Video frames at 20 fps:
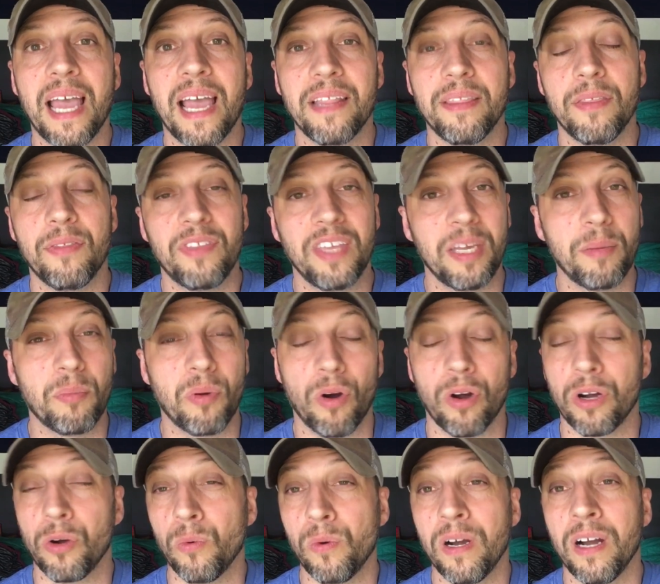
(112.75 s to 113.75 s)
at the theme
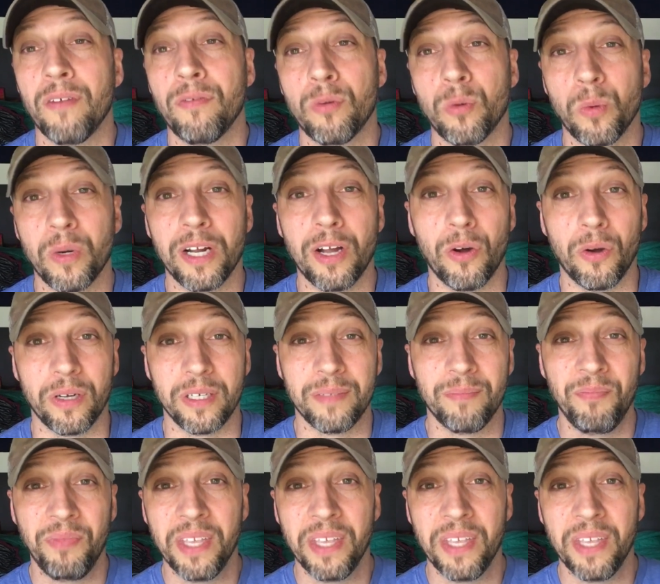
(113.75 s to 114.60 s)
park or wherever we're going.